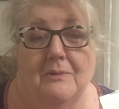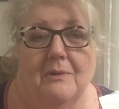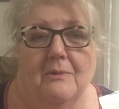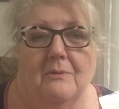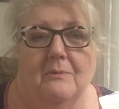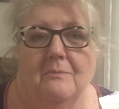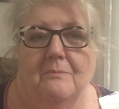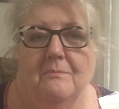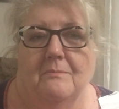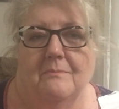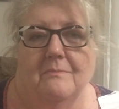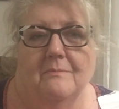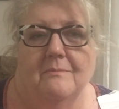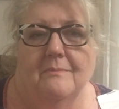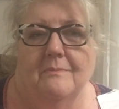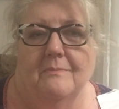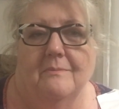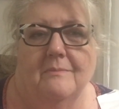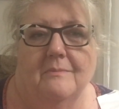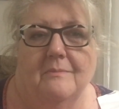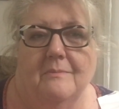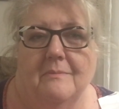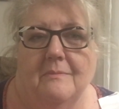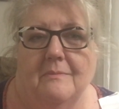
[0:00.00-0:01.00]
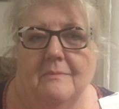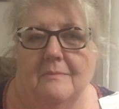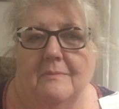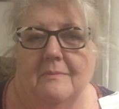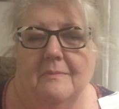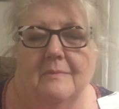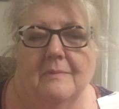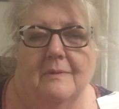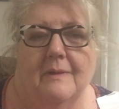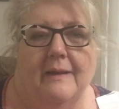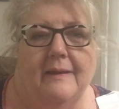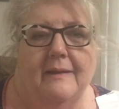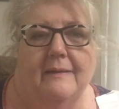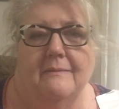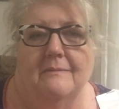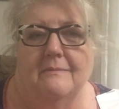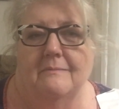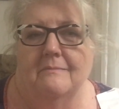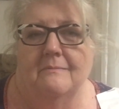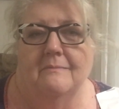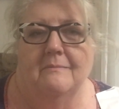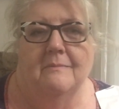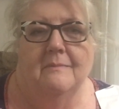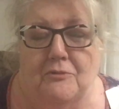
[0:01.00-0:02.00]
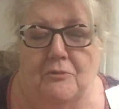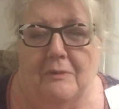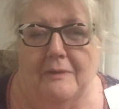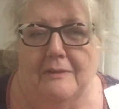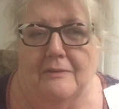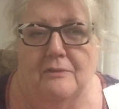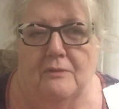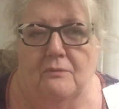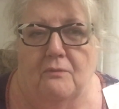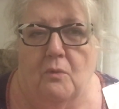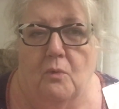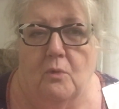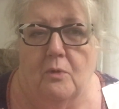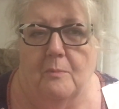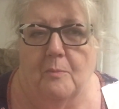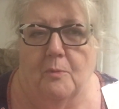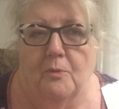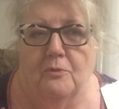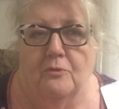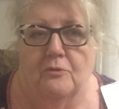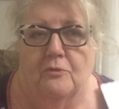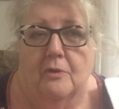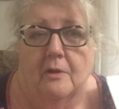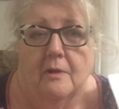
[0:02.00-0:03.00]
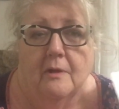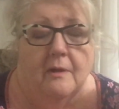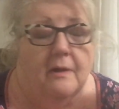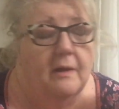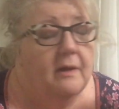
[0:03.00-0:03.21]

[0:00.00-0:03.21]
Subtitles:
know, like Transformers.